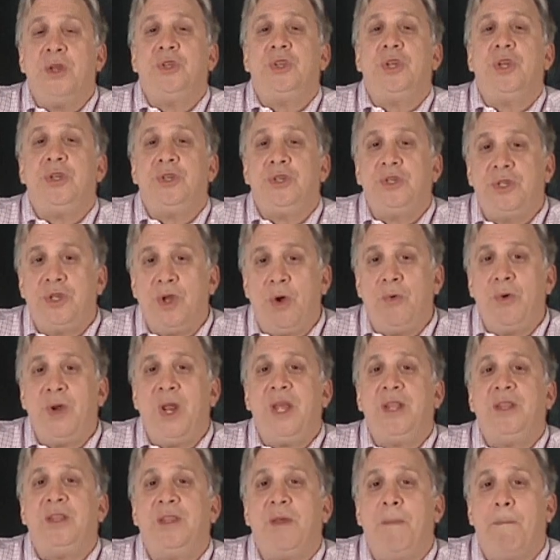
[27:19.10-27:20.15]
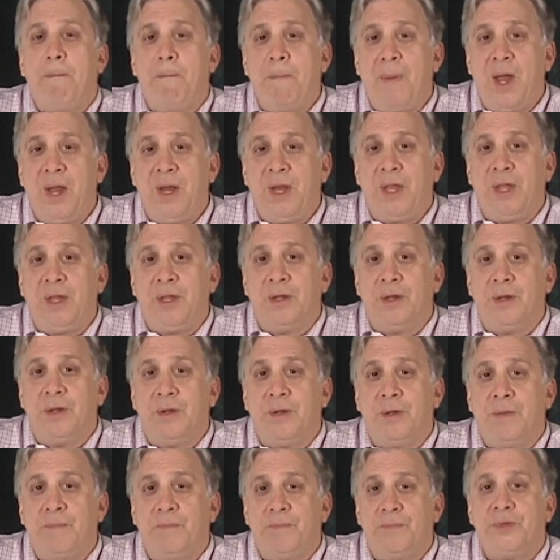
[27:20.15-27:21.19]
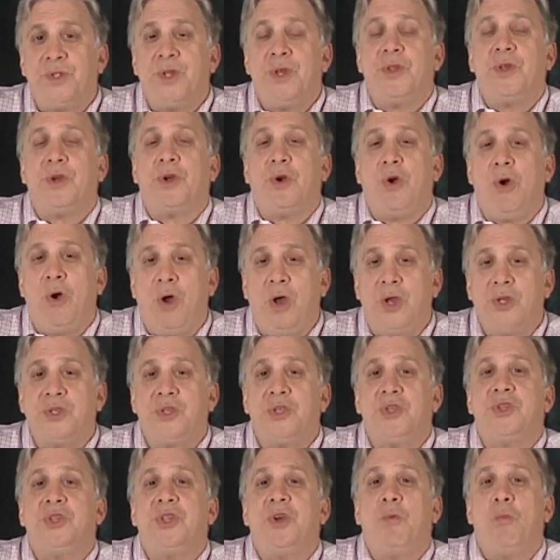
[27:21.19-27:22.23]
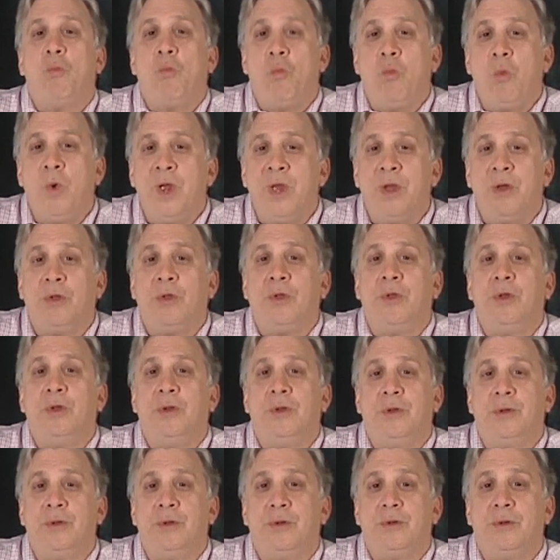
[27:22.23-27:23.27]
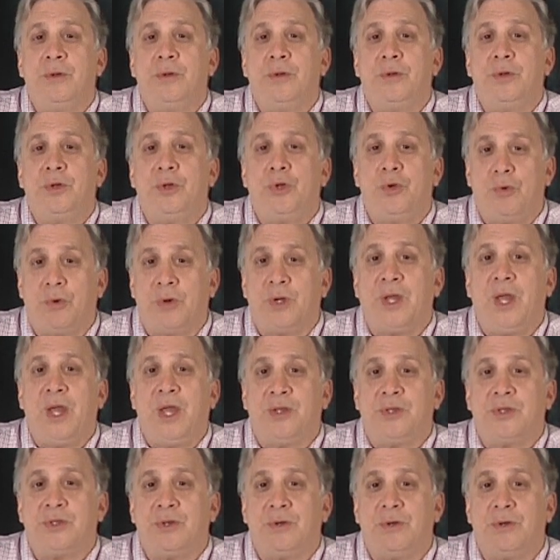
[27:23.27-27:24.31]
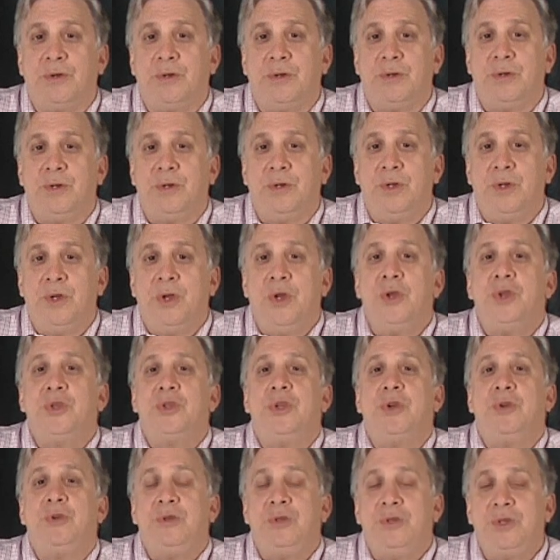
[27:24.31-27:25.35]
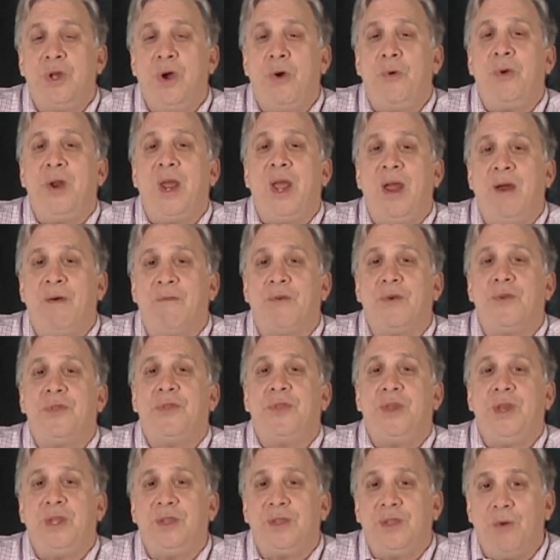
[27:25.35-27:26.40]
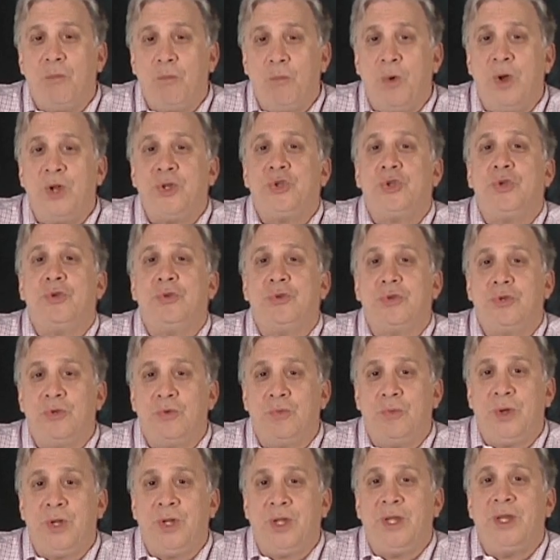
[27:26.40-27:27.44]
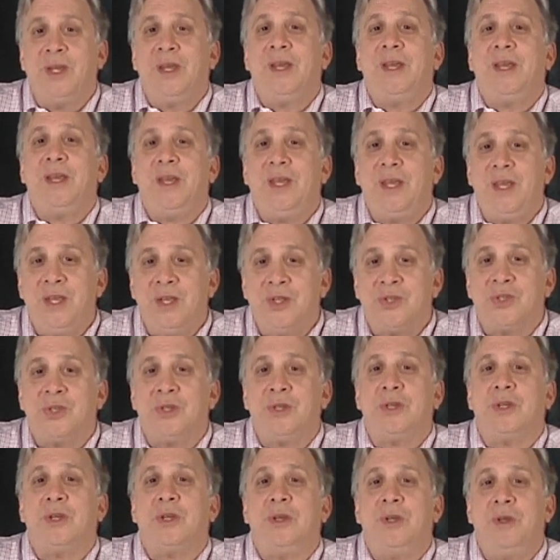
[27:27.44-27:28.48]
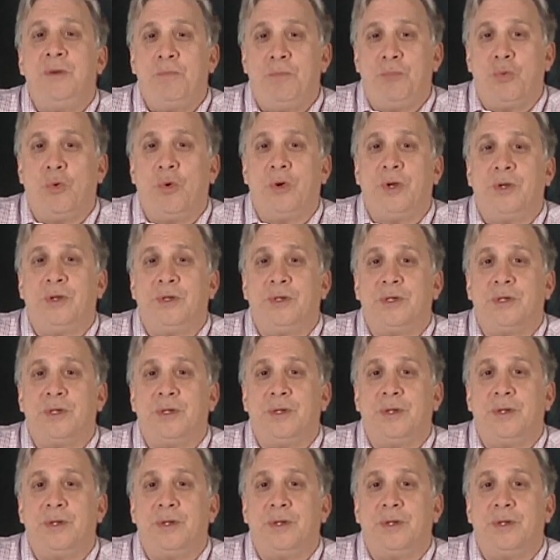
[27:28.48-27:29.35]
to donate the money to the causes that will cure cancer. So don't ever think that what you're doing isn't important.